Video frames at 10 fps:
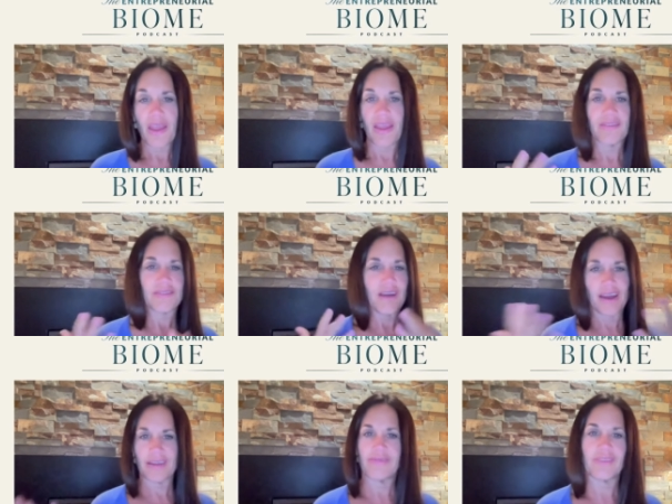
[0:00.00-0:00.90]
It's
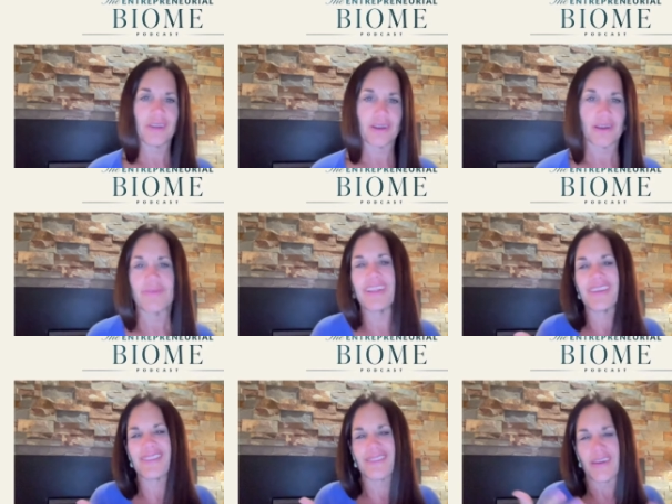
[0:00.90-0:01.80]
not of the, I mean,
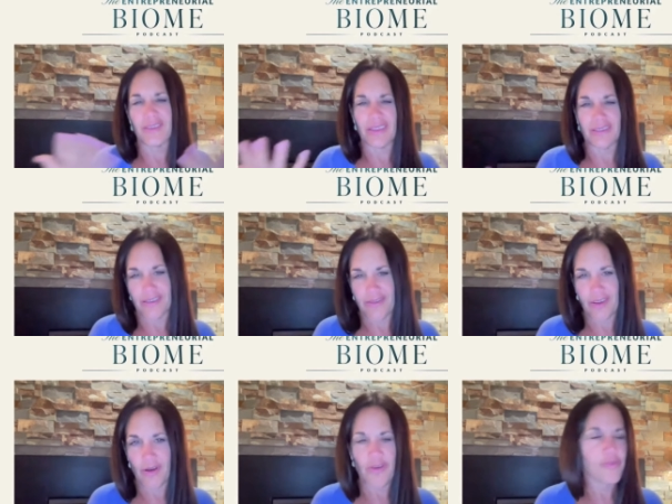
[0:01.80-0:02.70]
it's everything's of
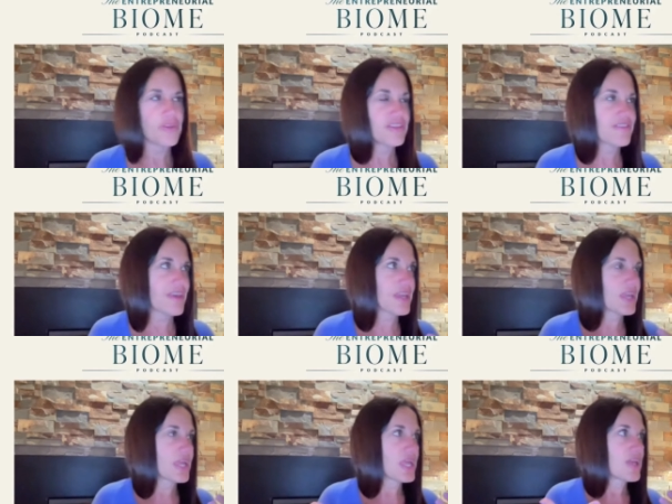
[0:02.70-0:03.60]
the earth, but it's like,
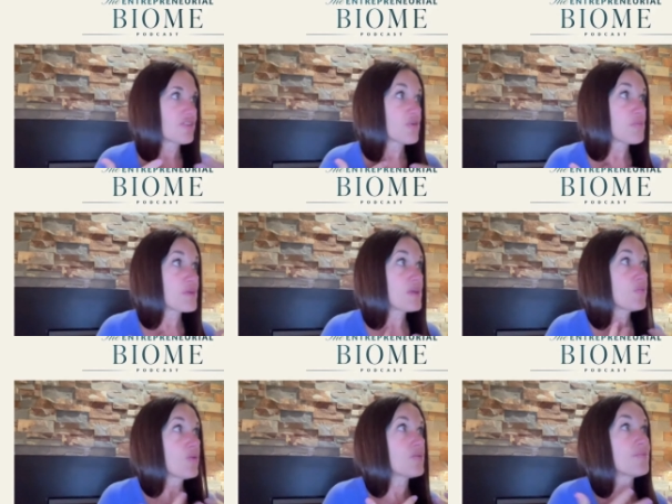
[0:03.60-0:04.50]
to
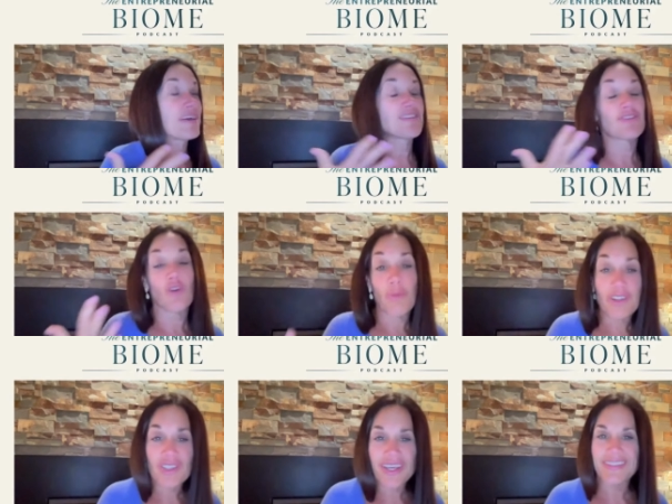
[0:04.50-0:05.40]
me, what makes so
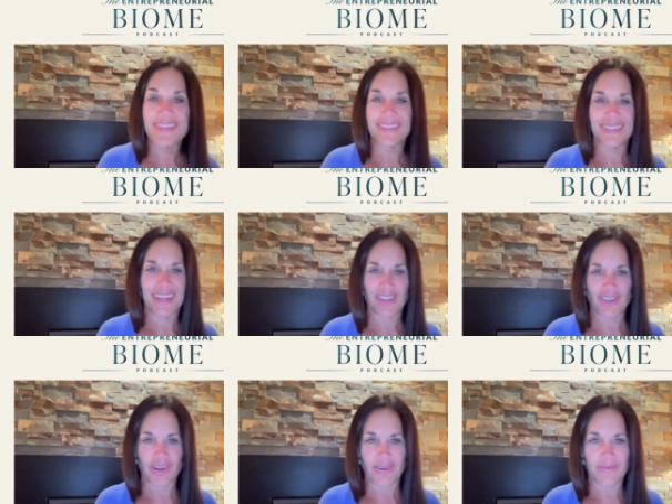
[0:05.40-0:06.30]
much sense is
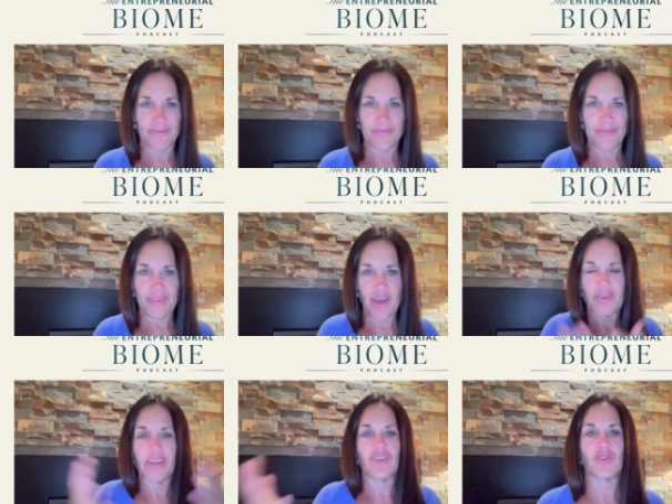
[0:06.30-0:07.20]
nature,
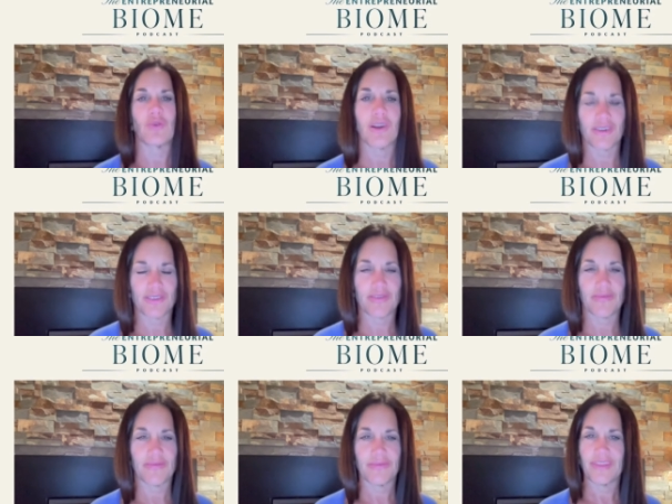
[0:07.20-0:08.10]
how nature works.
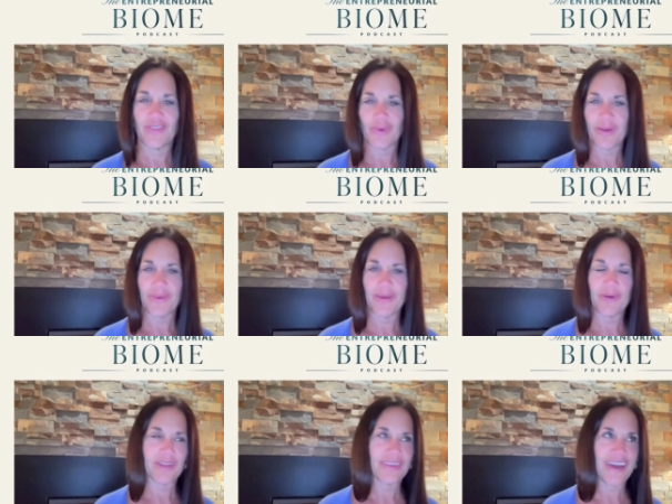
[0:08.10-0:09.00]
That's why my
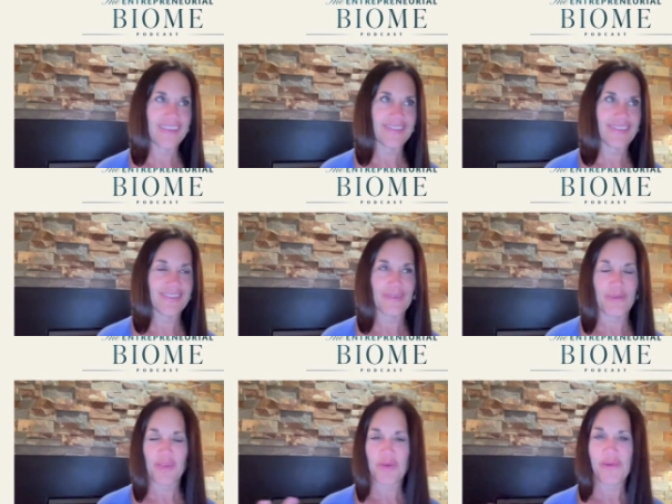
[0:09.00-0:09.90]
podcast is
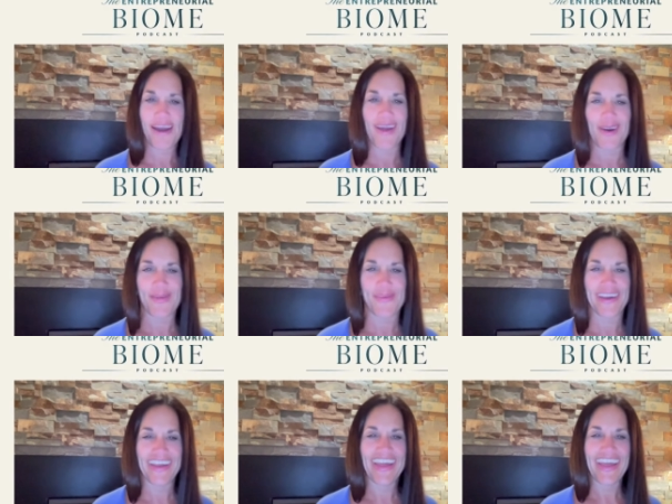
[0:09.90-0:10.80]
about the biome,
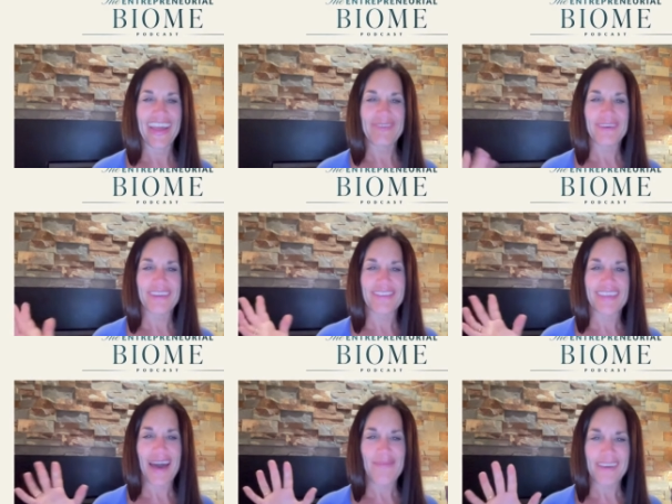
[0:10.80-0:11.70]
because
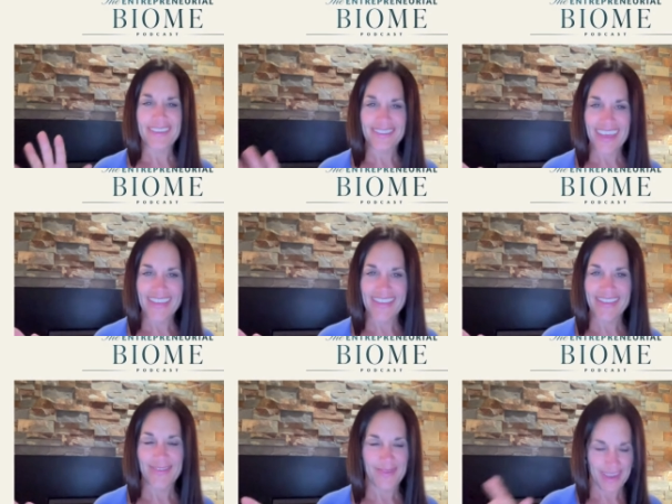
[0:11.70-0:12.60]
that makes
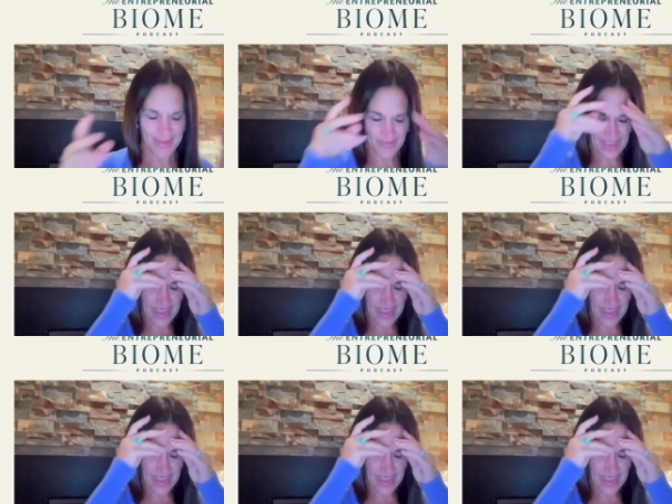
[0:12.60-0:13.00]
sense to me.